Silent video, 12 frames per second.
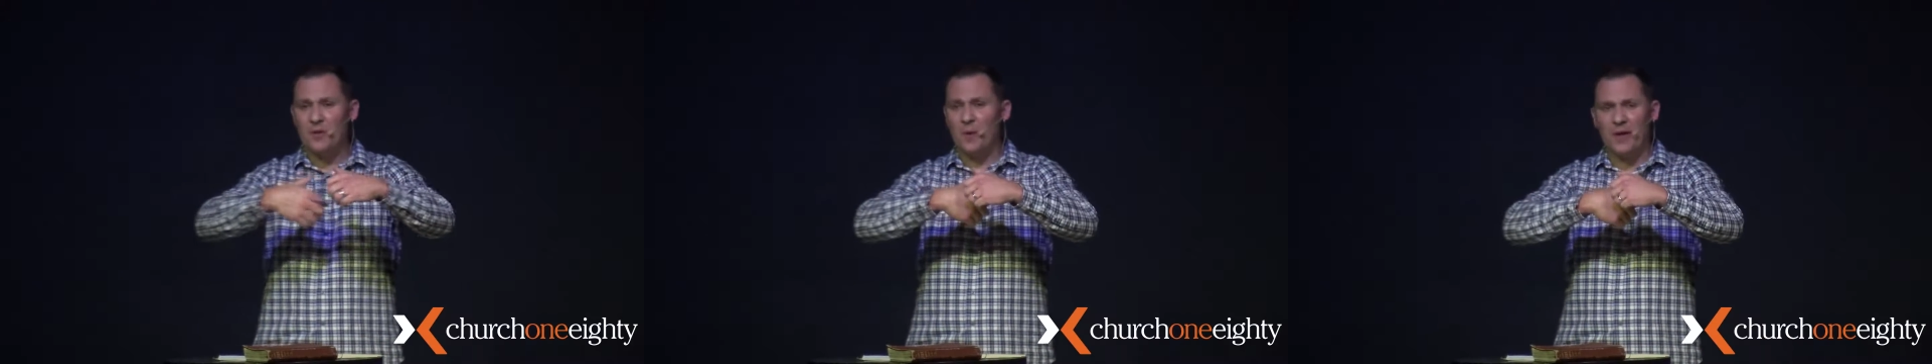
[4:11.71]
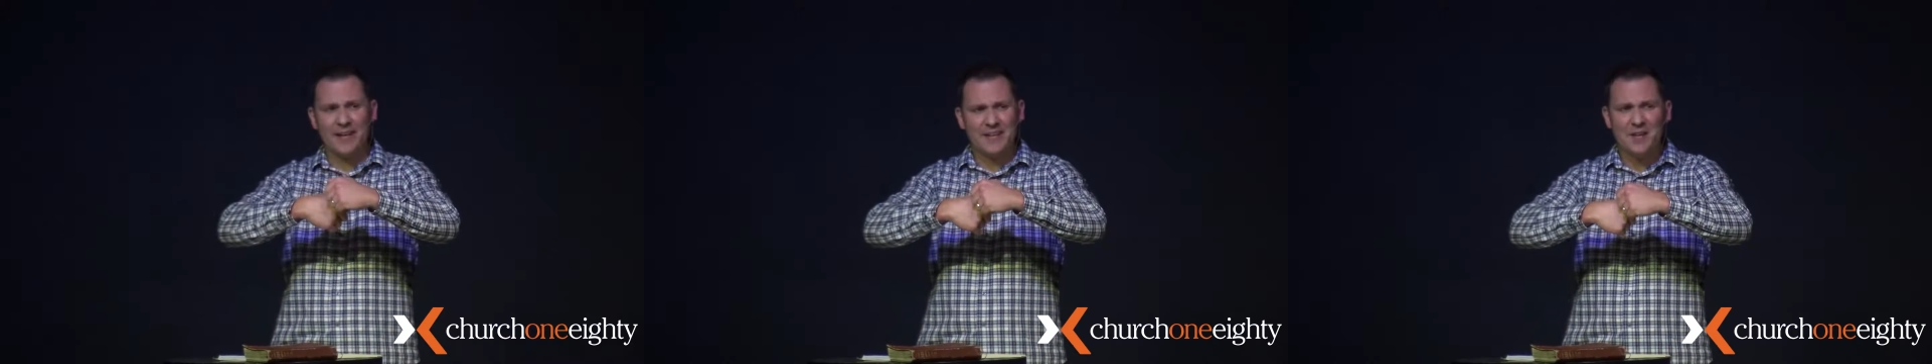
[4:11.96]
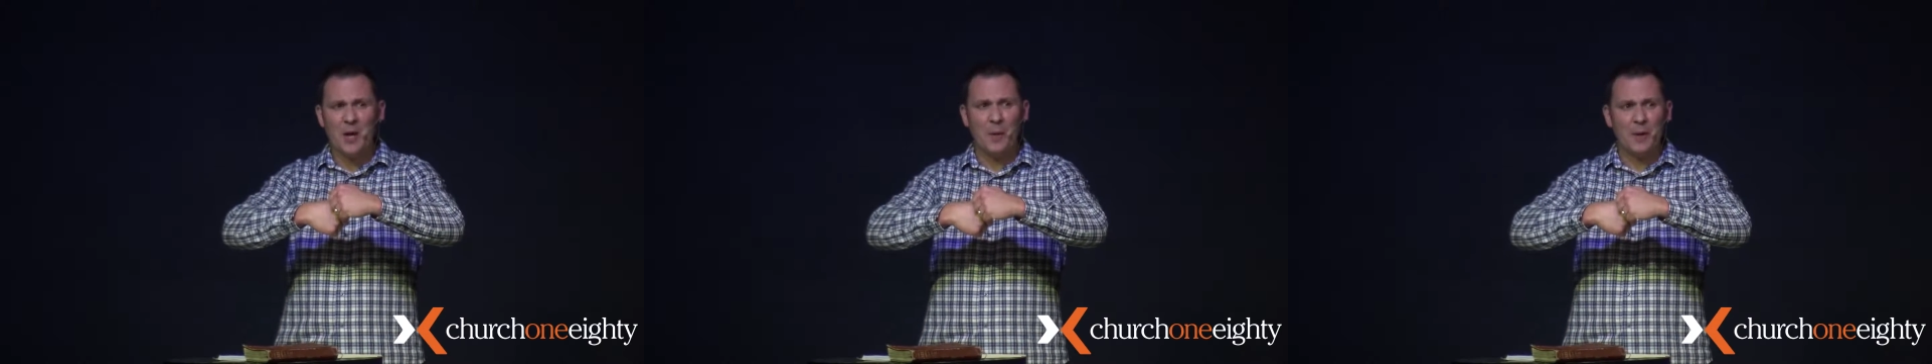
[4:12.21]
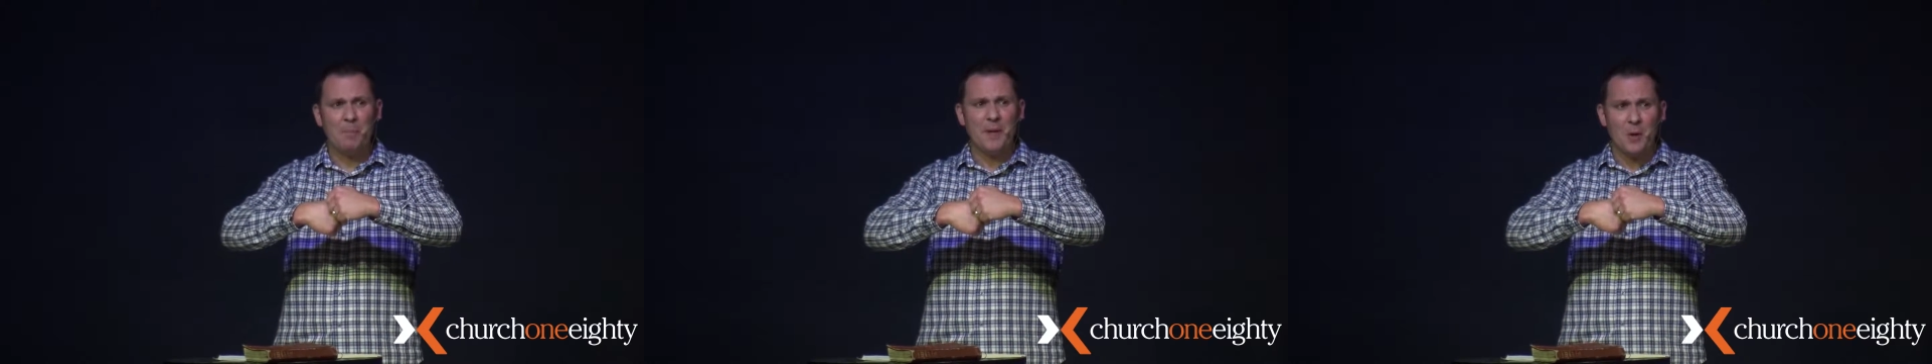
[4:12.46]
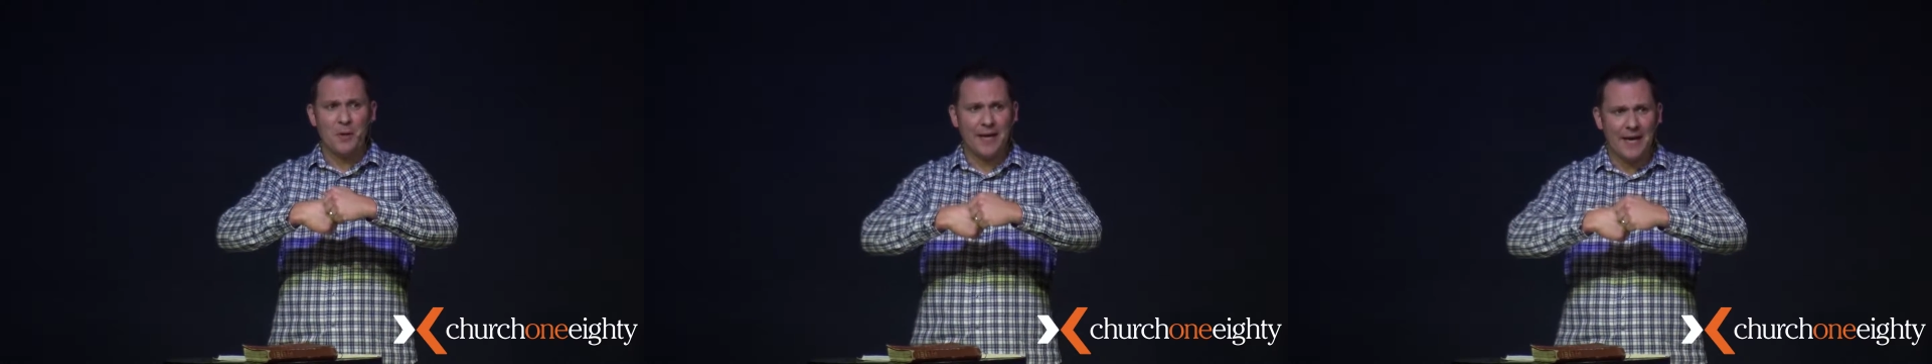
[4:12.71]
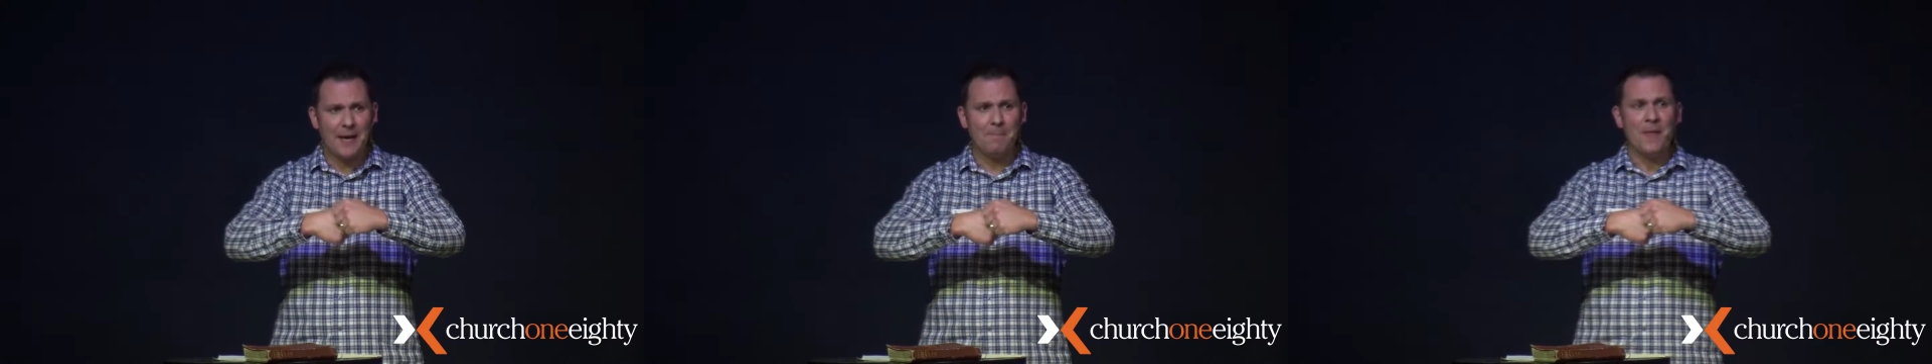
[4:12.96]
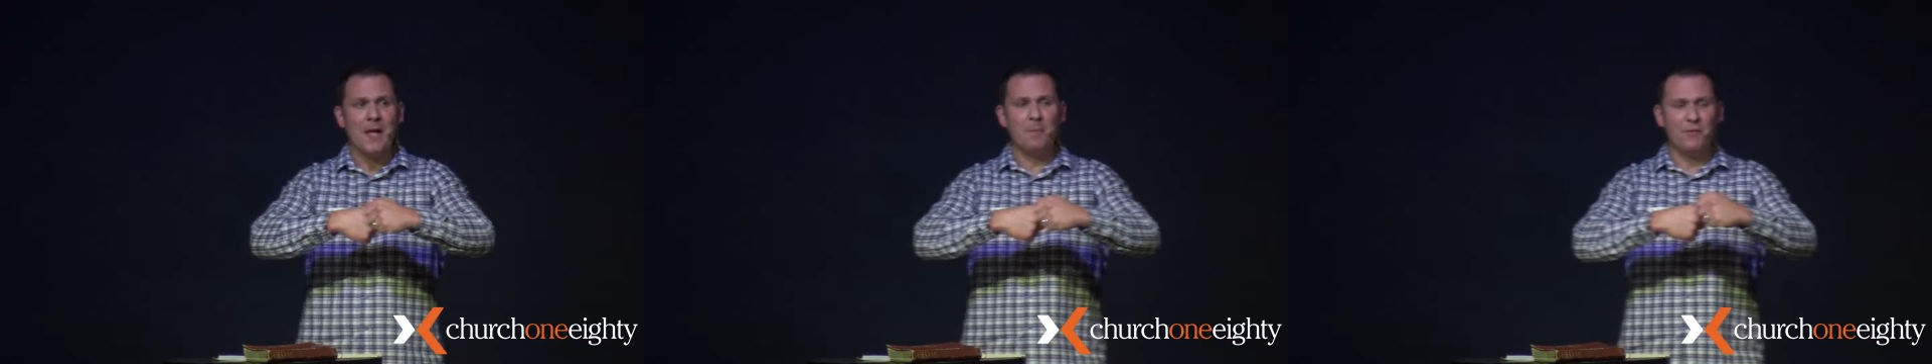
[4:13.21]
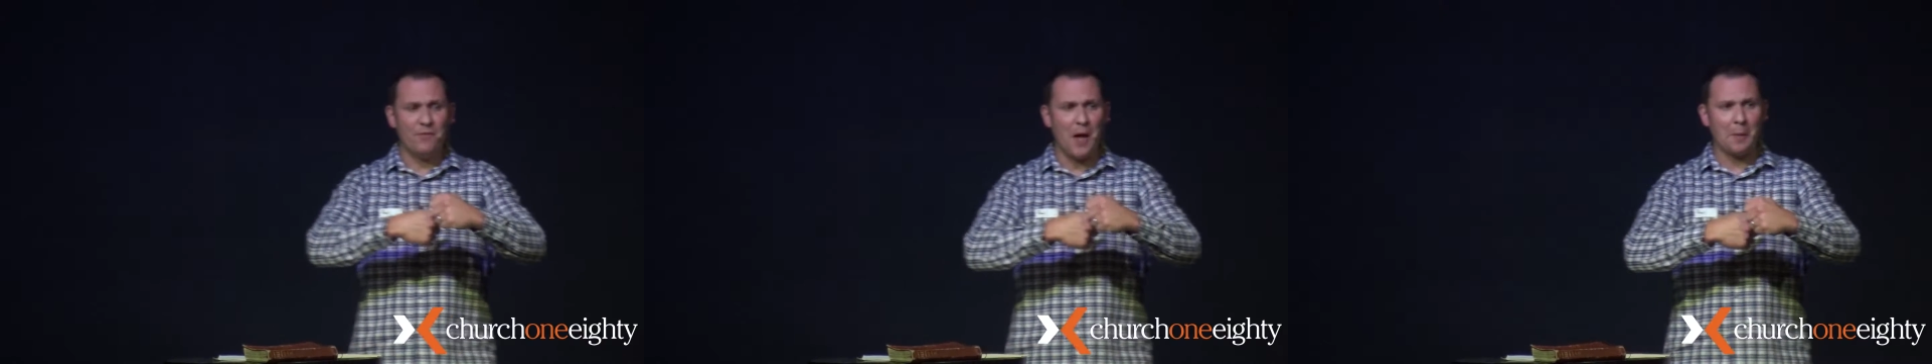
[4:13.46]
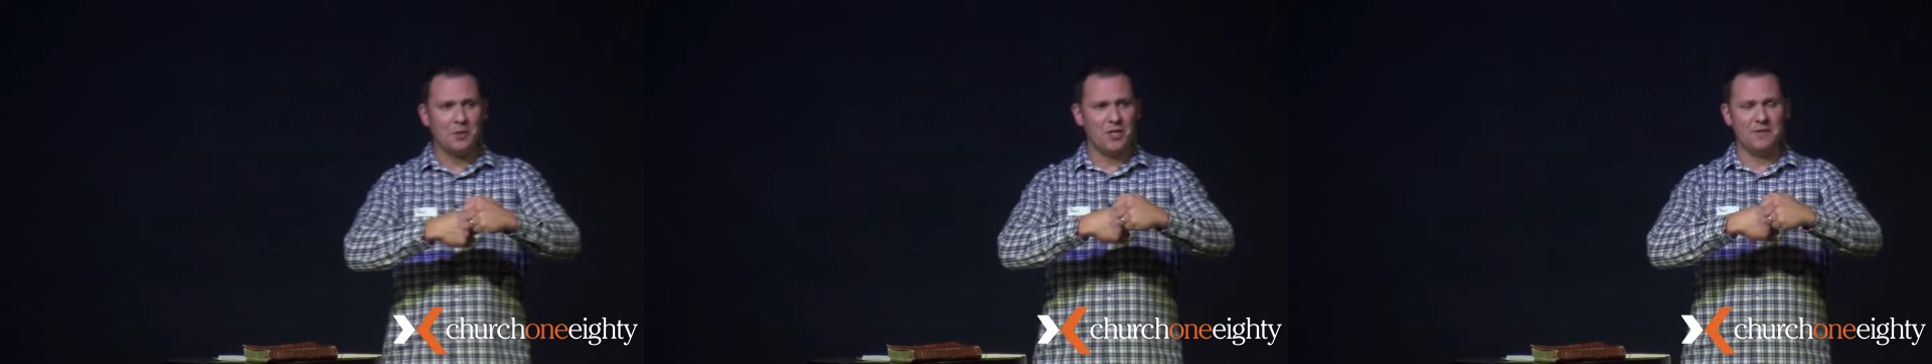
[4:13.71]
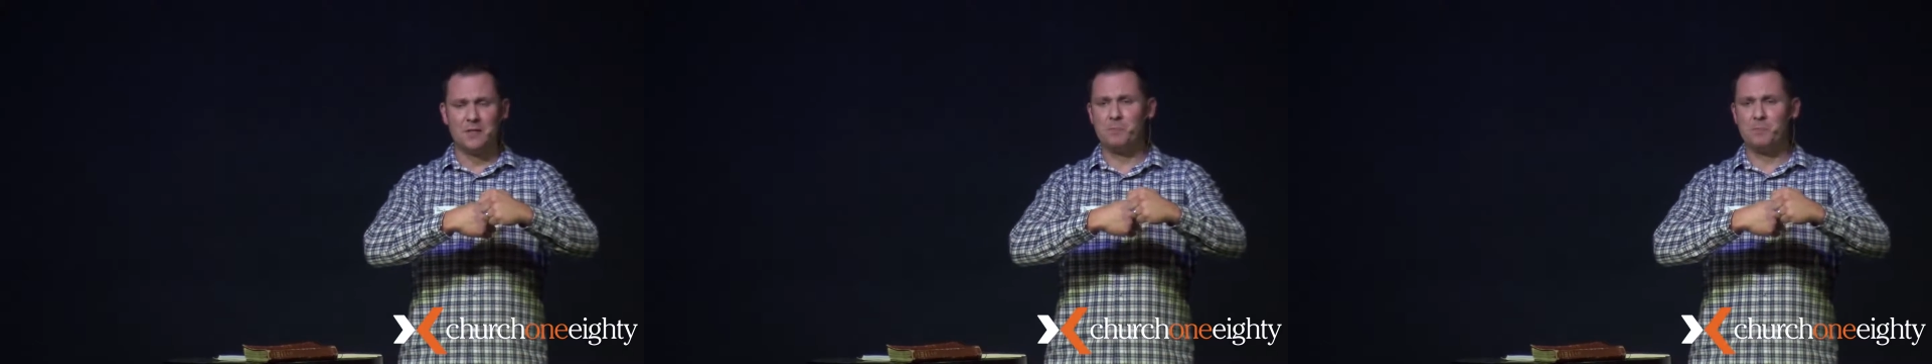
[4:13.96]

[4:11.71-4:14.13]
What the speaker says: We're like, it'll be okay. I'm going to follow Jesus,